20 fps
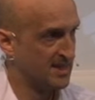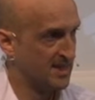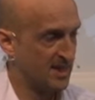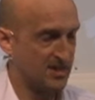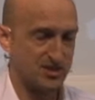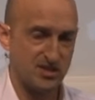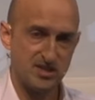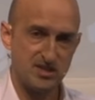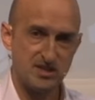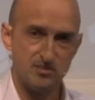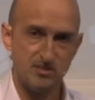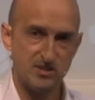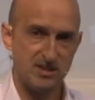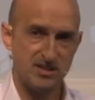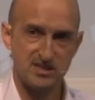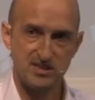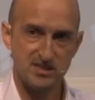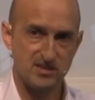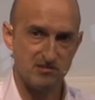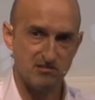And she said, well,
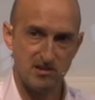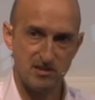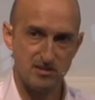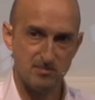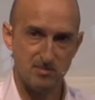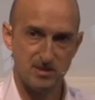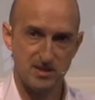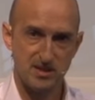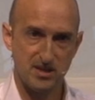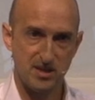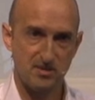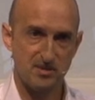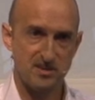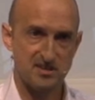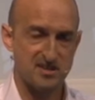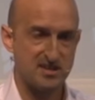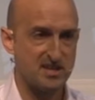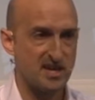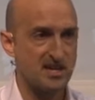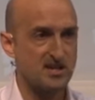that's incredibly
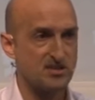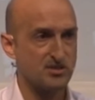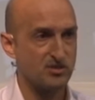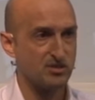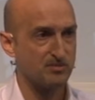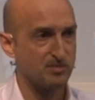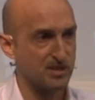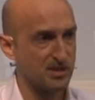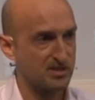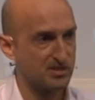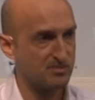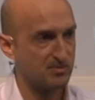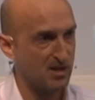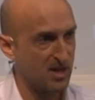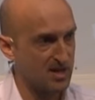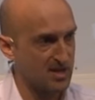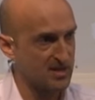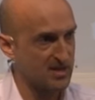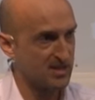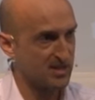coincidental, because
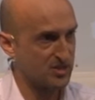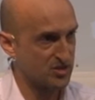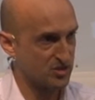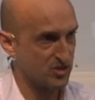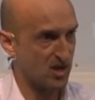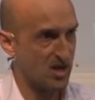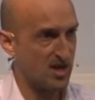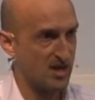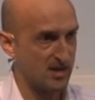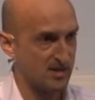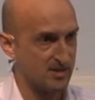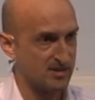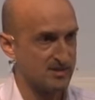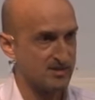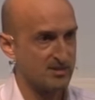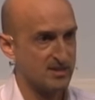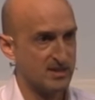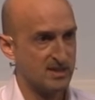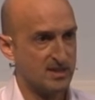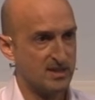my child
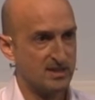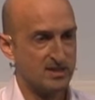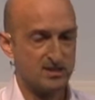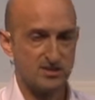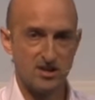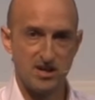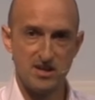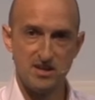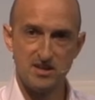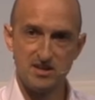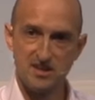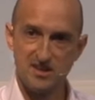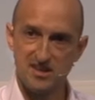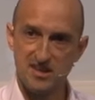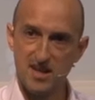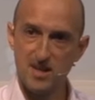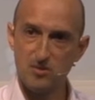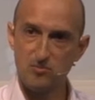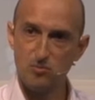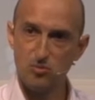died in the
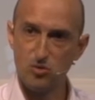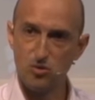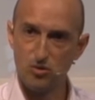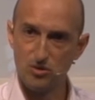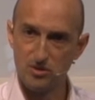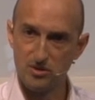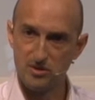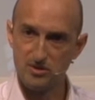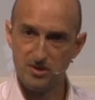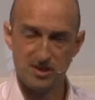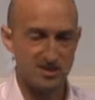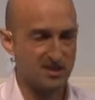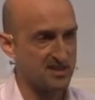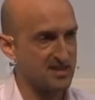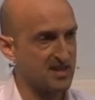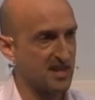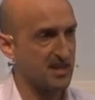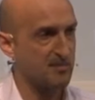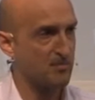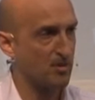same ward, in the
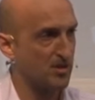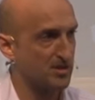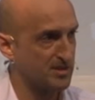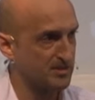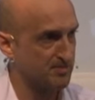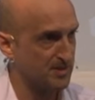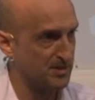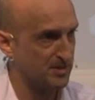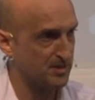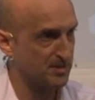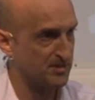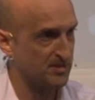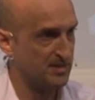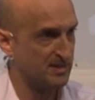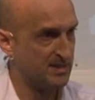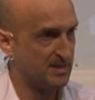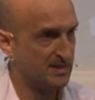same hospital,